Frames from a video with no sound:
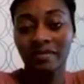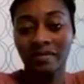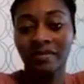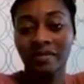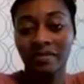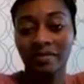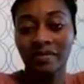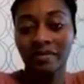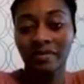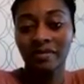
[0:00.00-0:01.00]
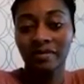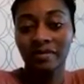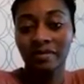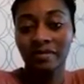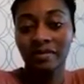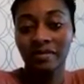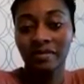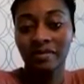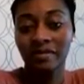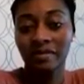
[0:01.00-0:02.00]

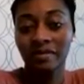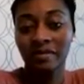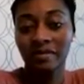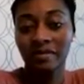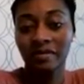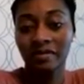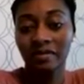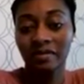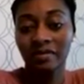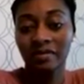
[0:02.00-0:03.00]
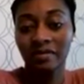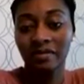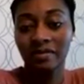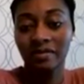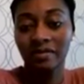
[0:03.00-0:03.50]
(silent)